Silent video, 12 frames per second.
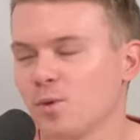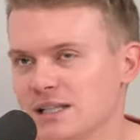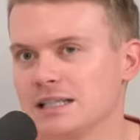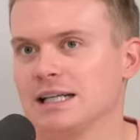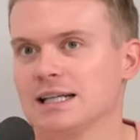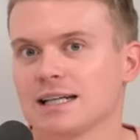
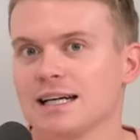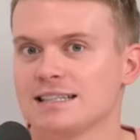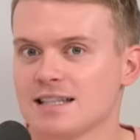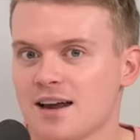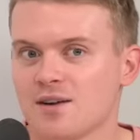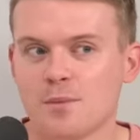Wittek,
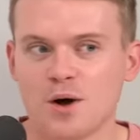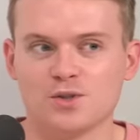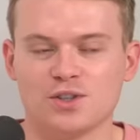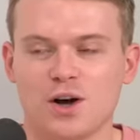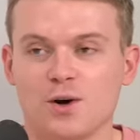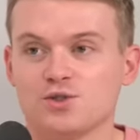Tana
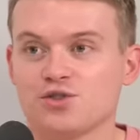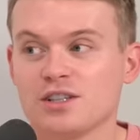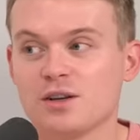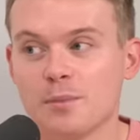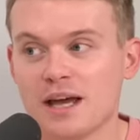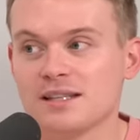Mongeau,
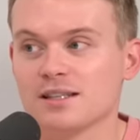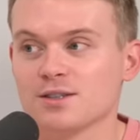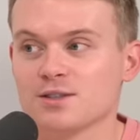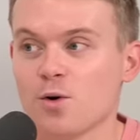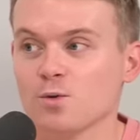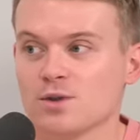Trisha
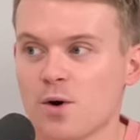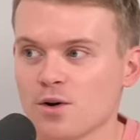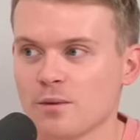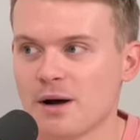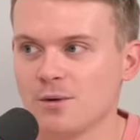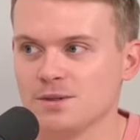Paytas all talk
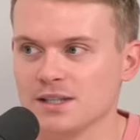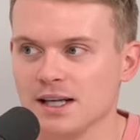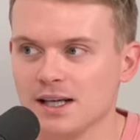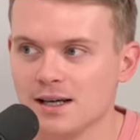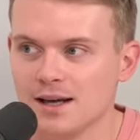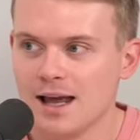about
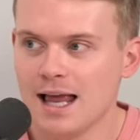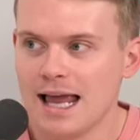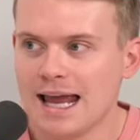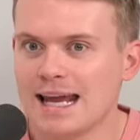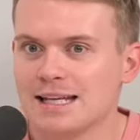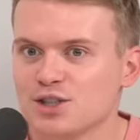it.
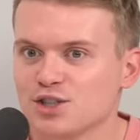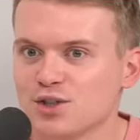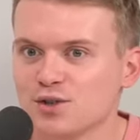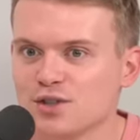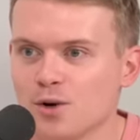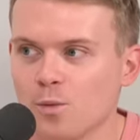It's
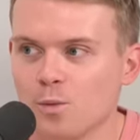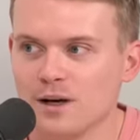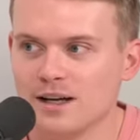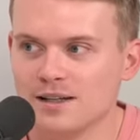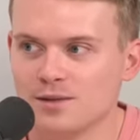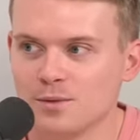such a
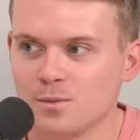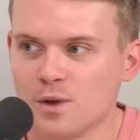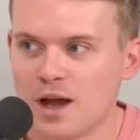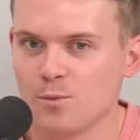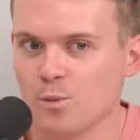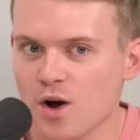weird
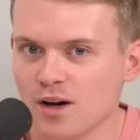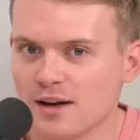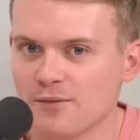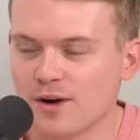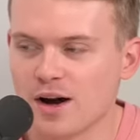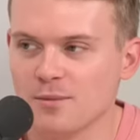like work
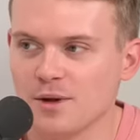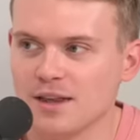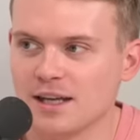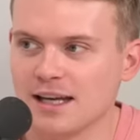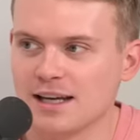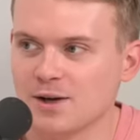environment
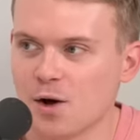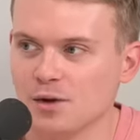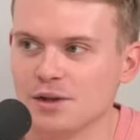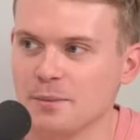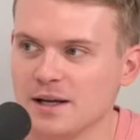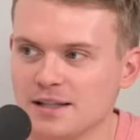that he got
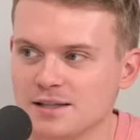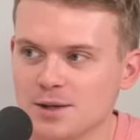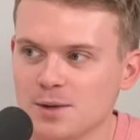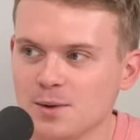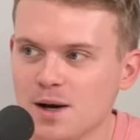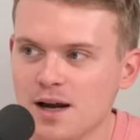them into.